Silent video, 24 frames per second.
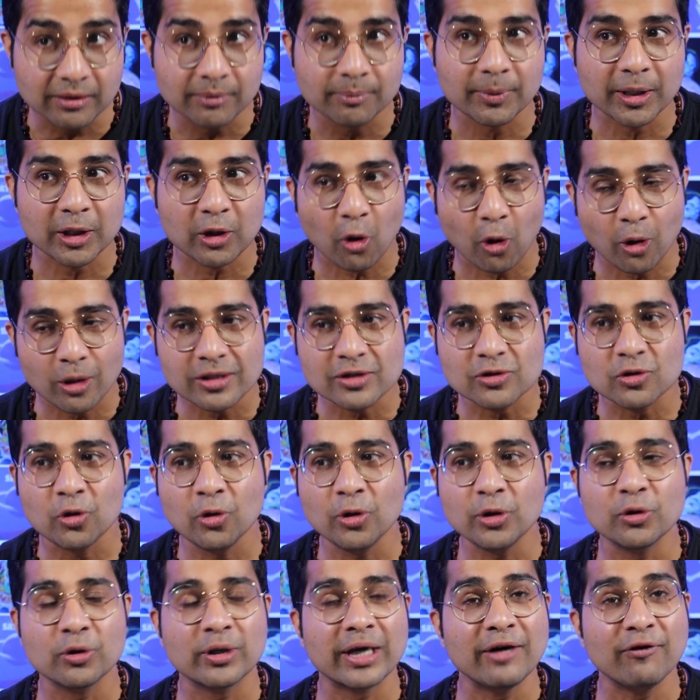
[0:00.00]
but also
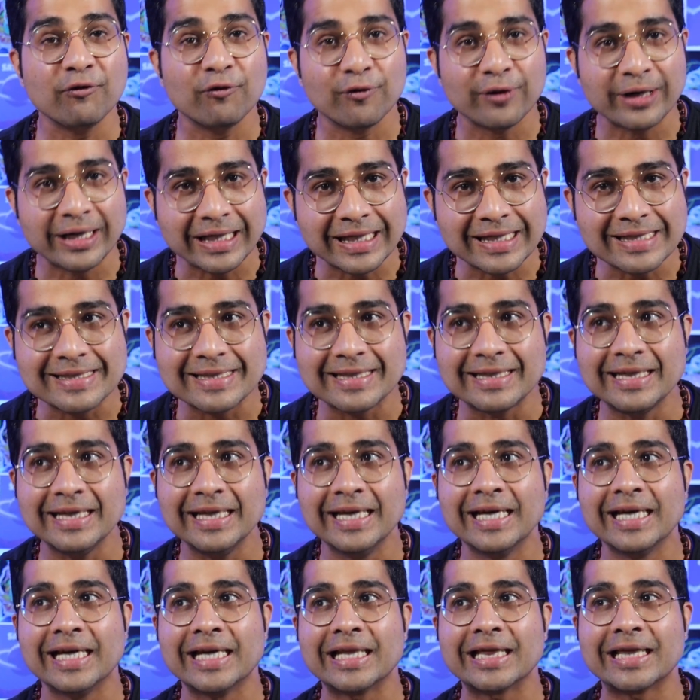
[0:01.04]
you can fairly
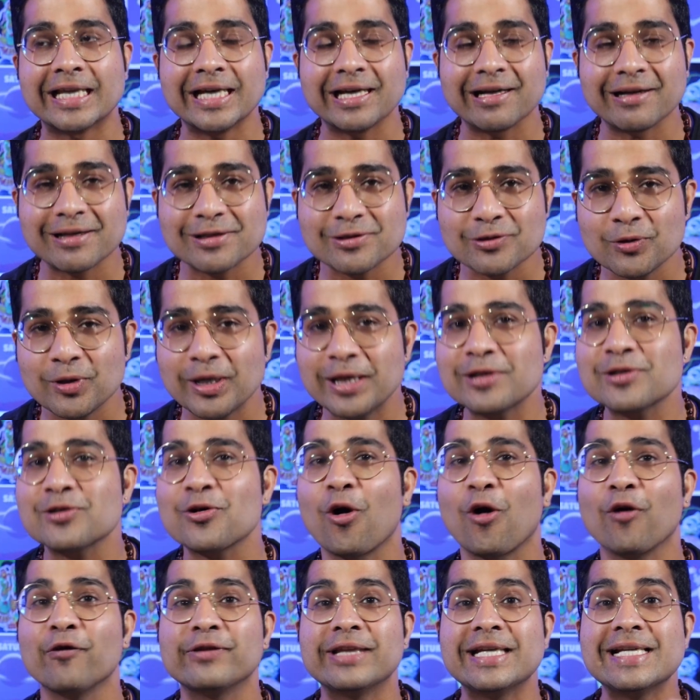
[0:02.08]
see the resonance
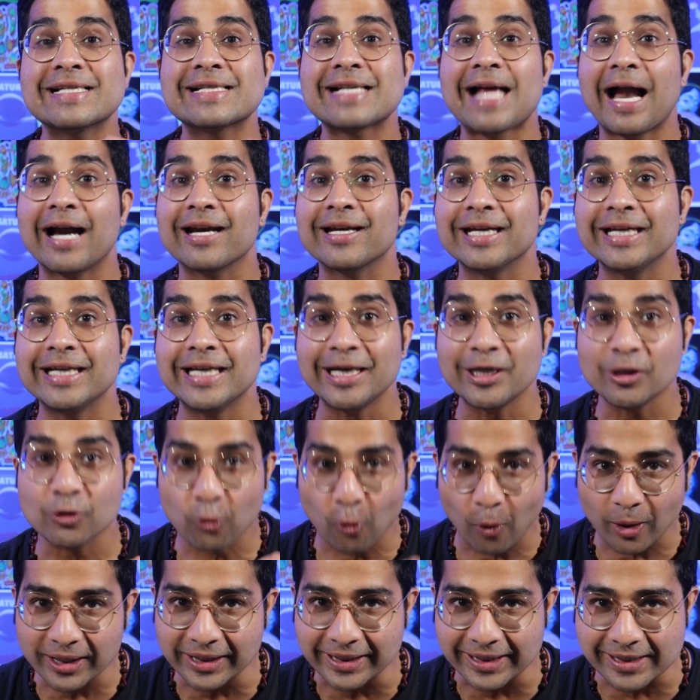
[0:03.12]
of the Saturnian
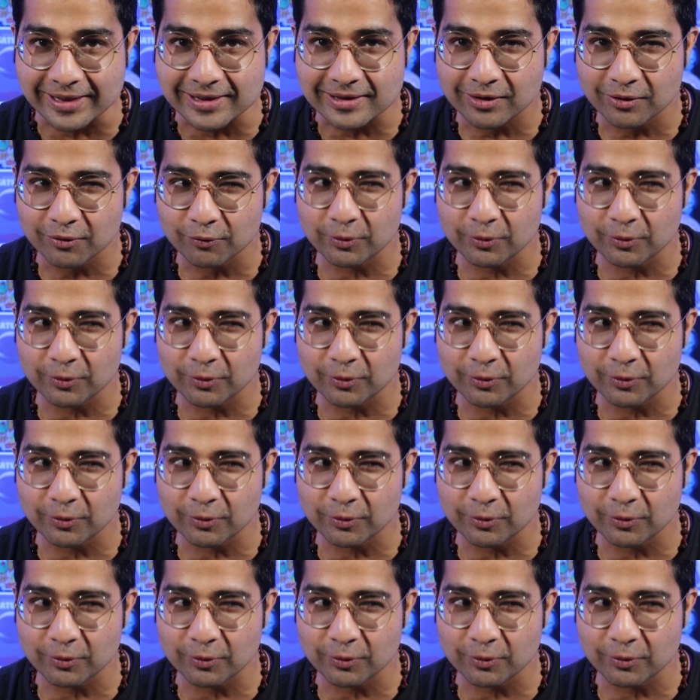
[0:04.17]
qualities,